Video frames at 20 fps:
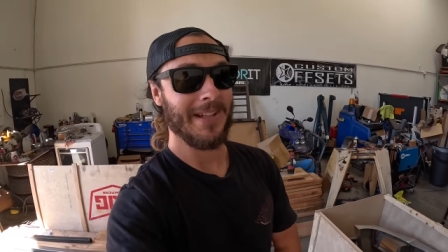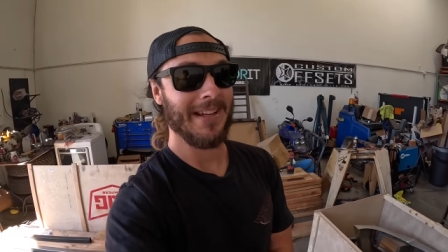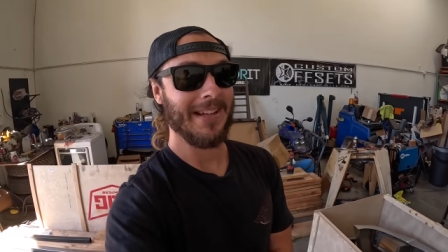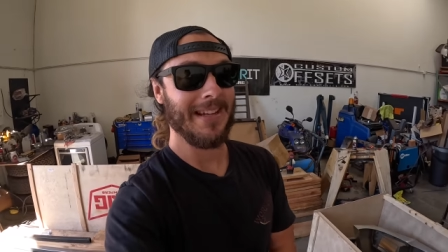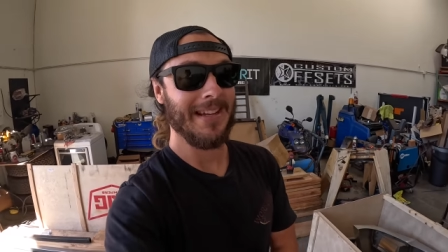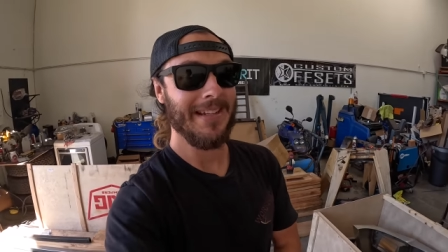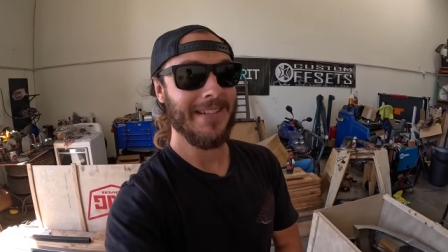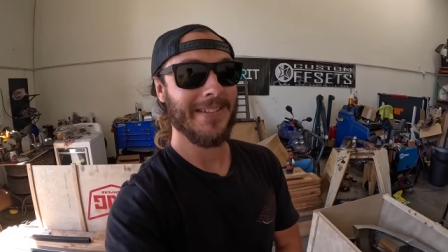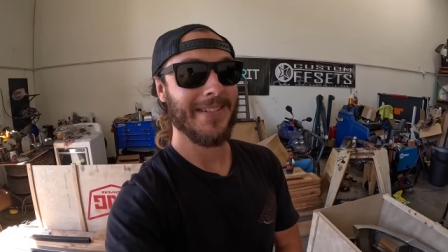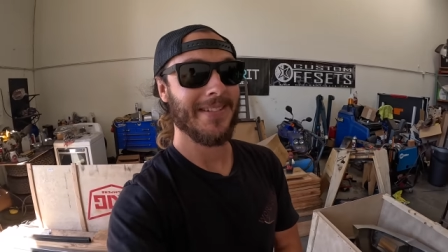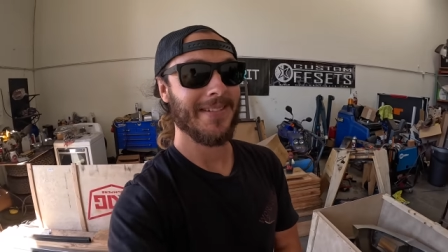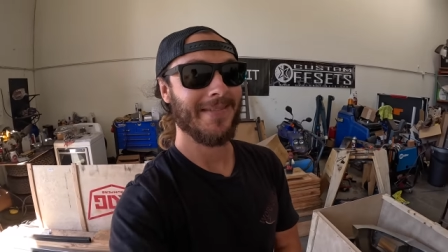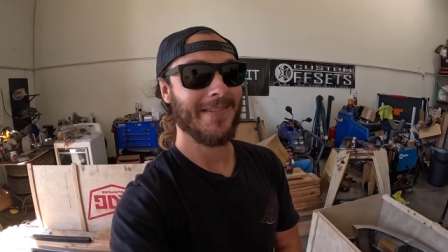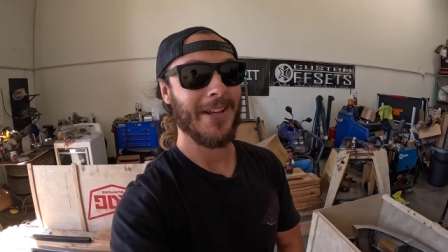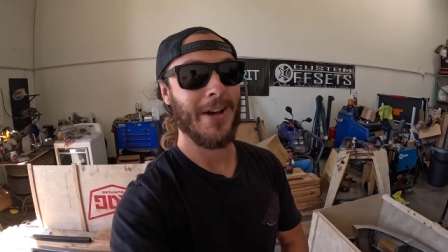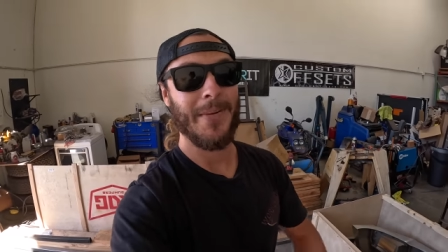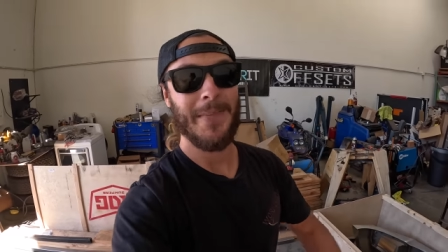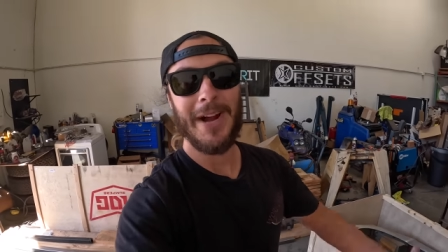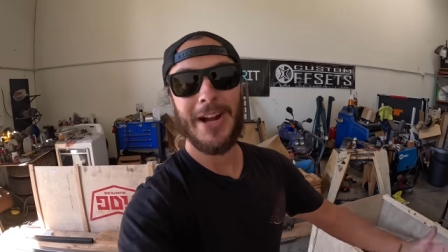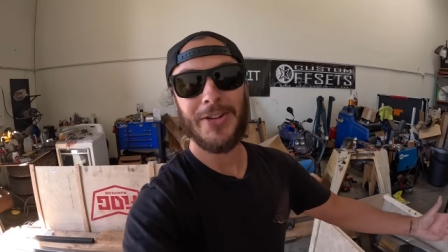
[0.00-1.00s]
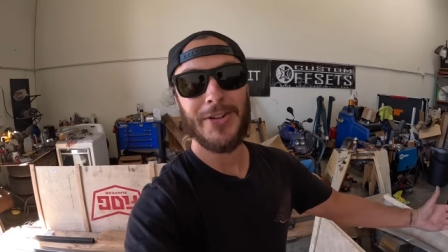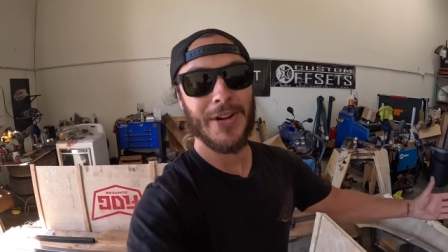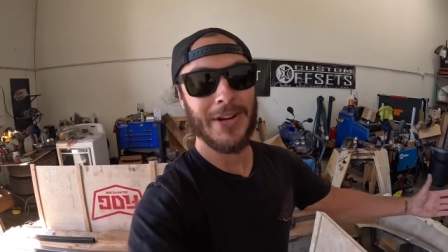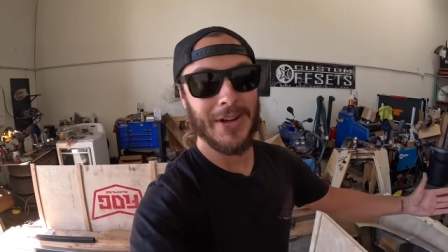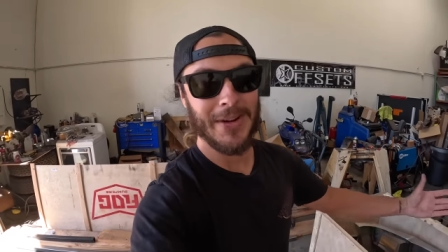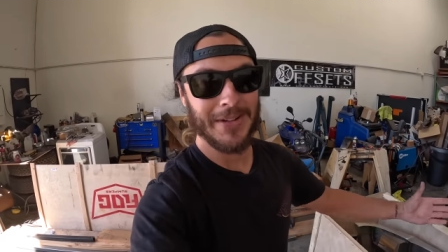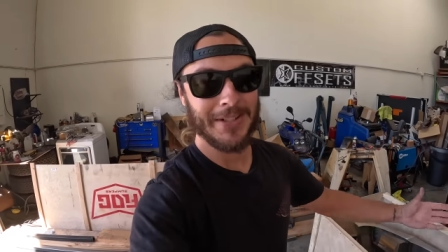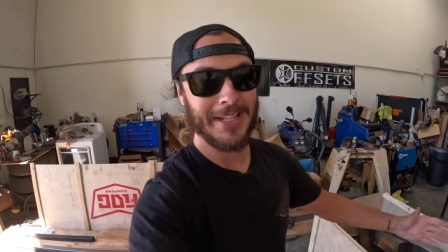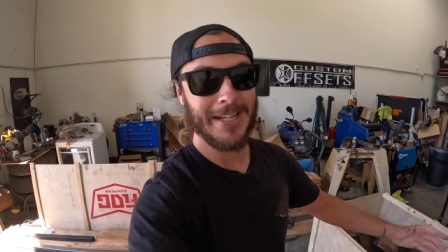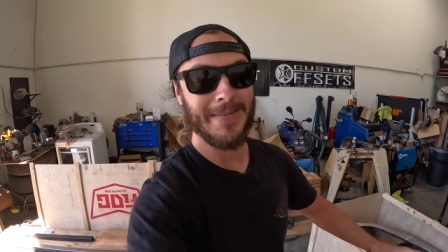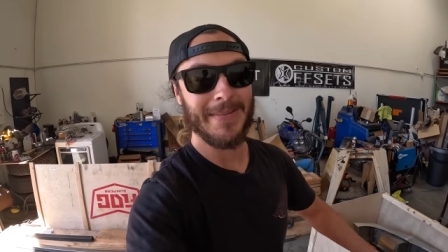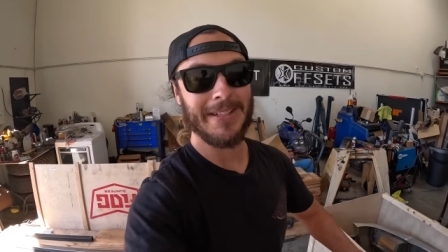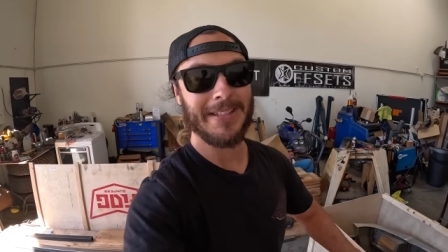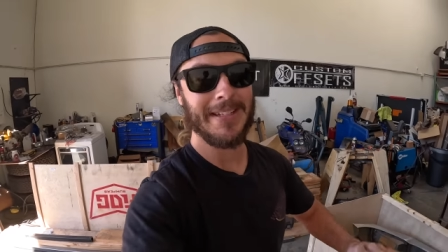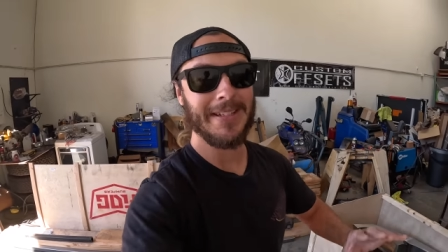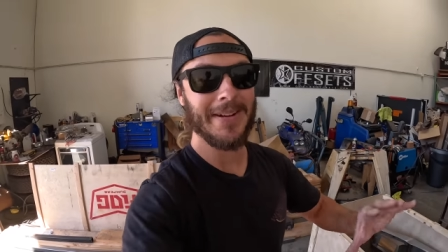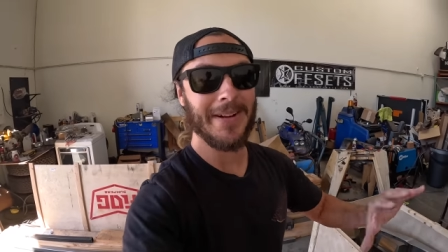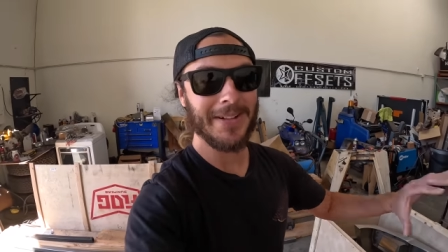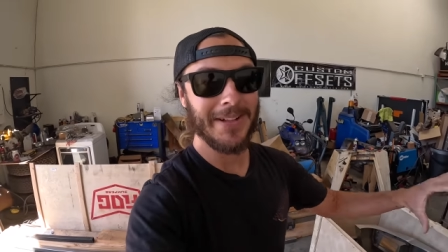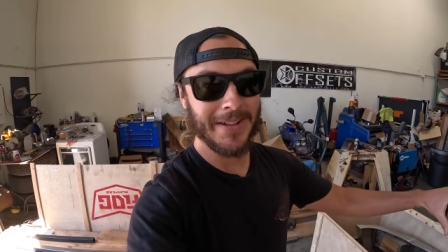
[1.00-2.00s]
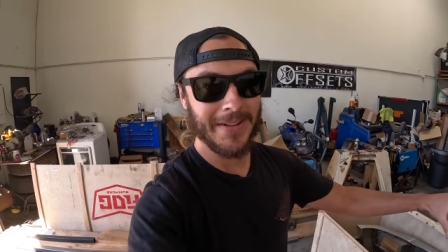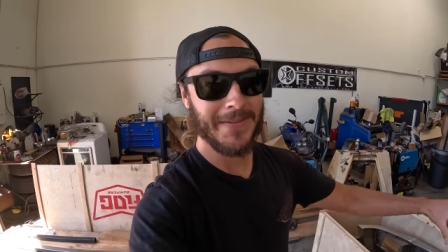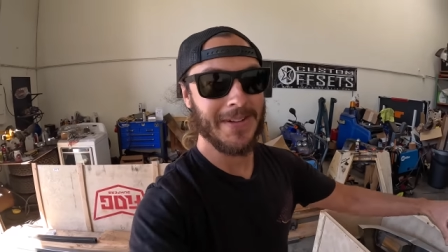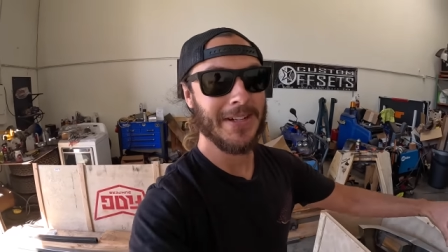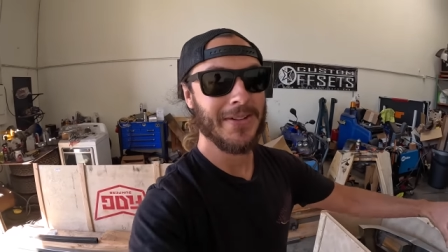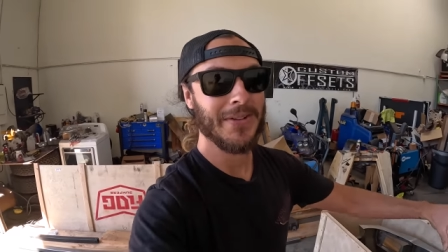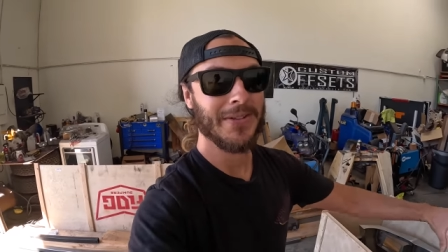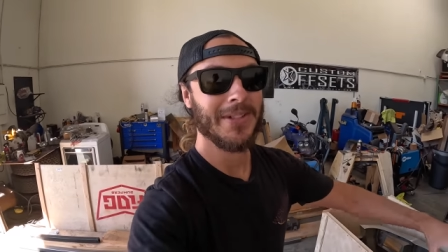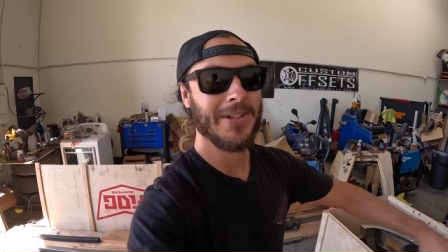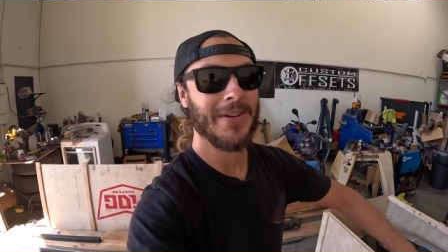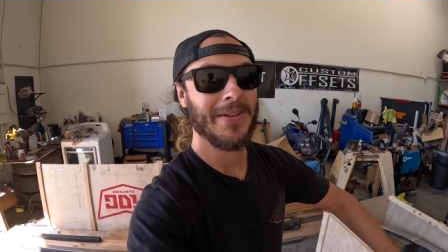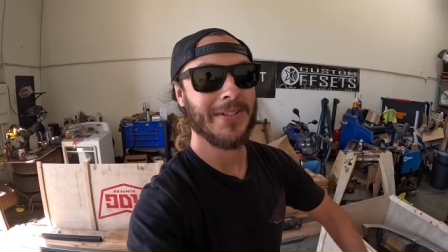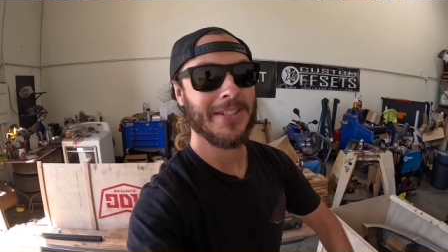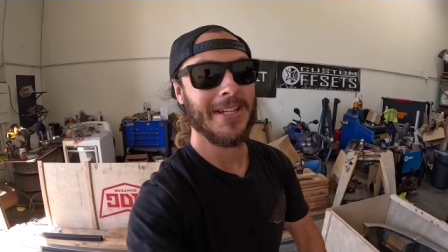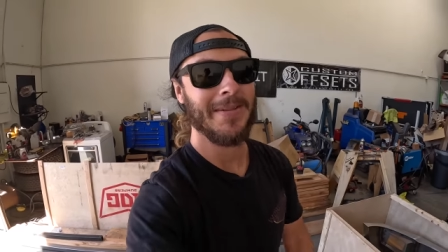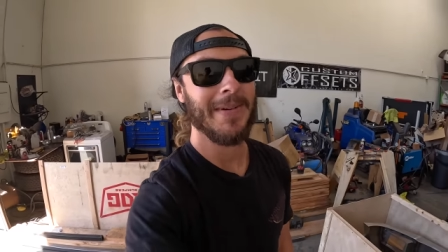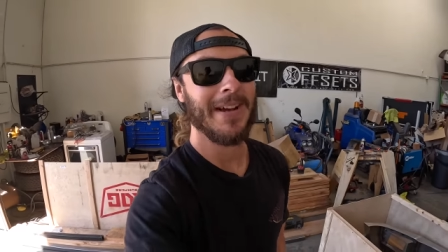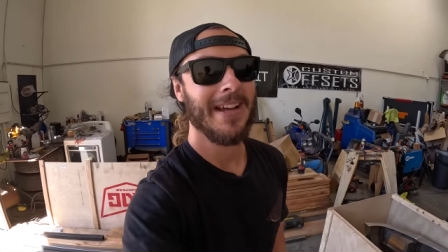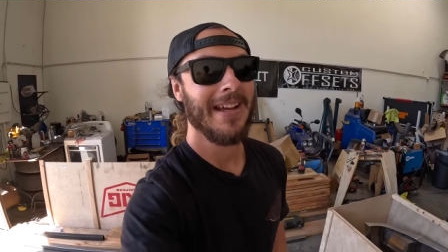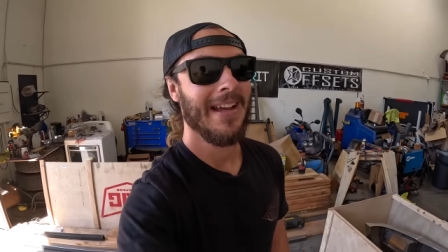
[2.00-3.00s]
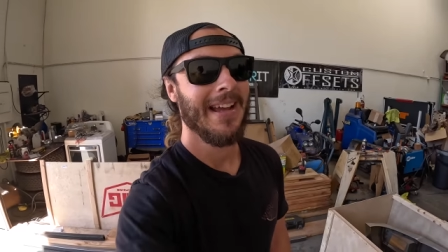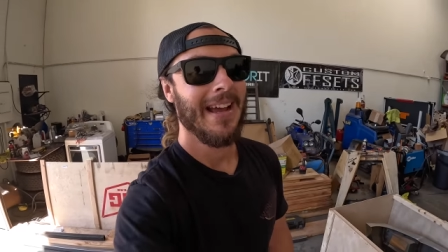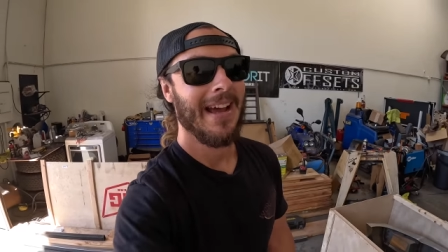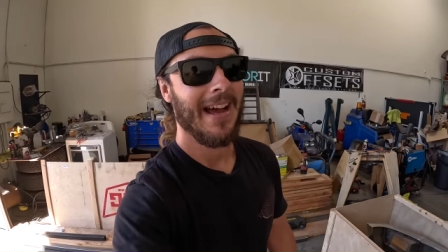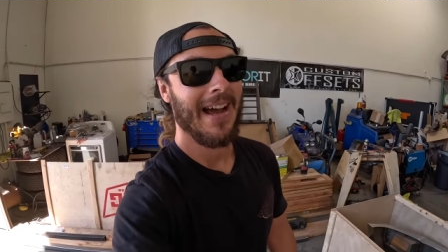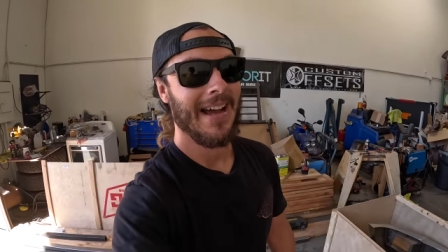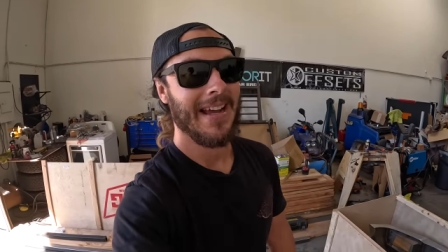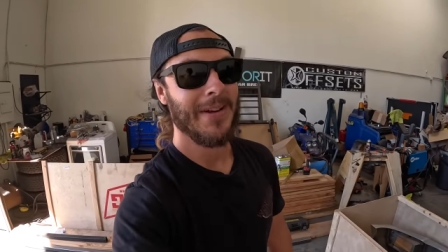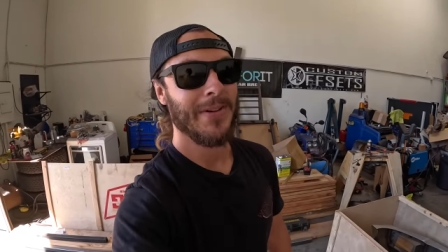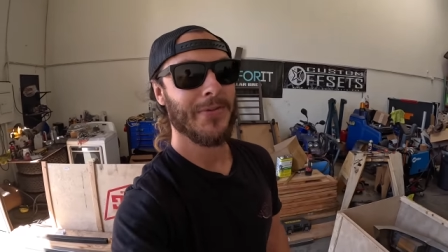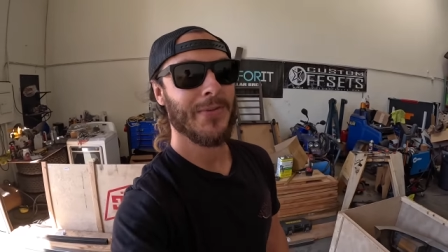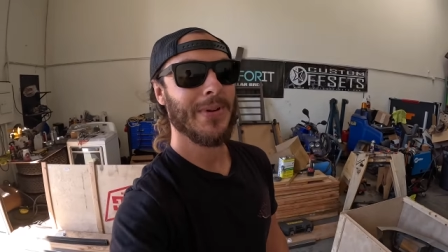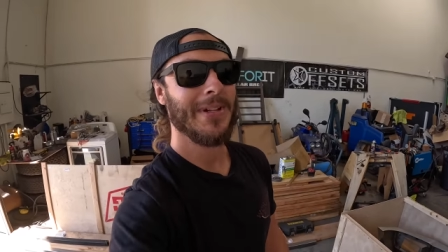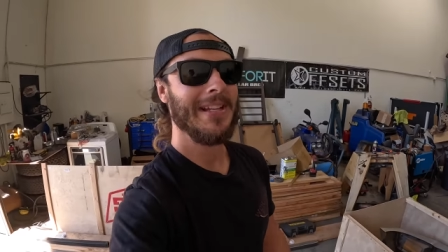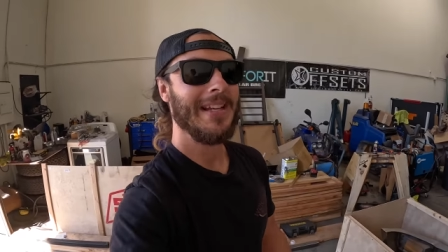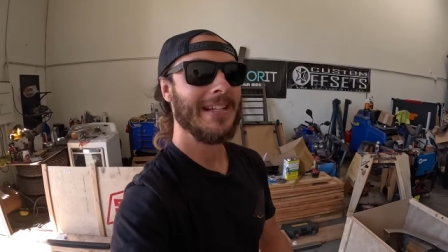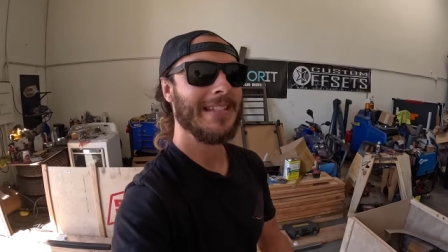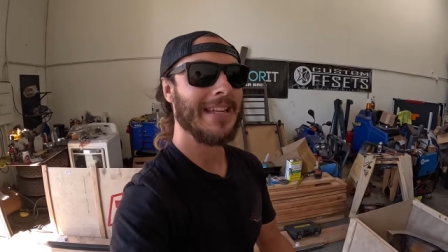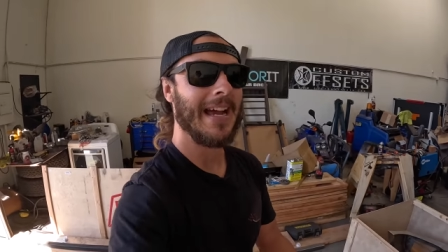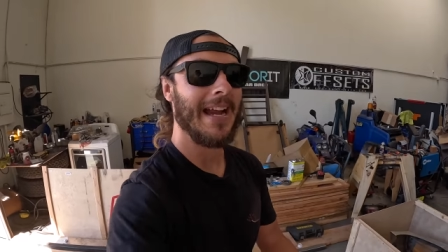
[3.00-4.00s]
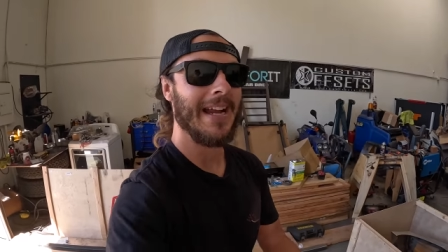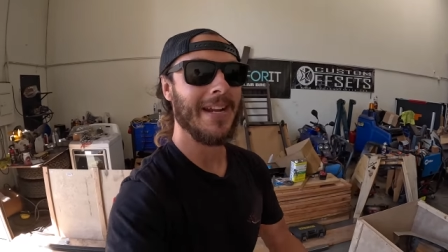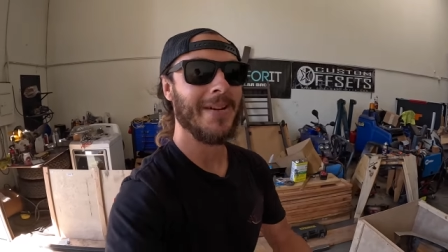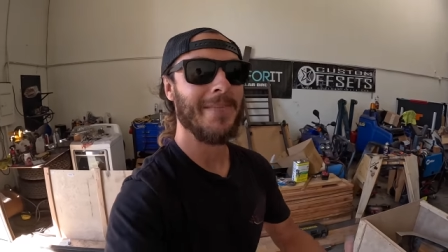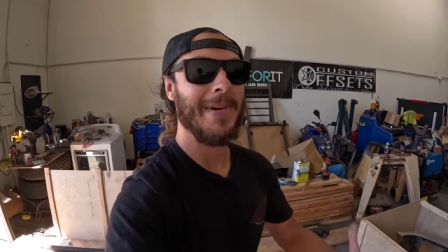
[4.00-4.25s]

Like he's saw my truck go to SEMA, he's seen all the other vehicles to go to SEMA. Uh, he was really excited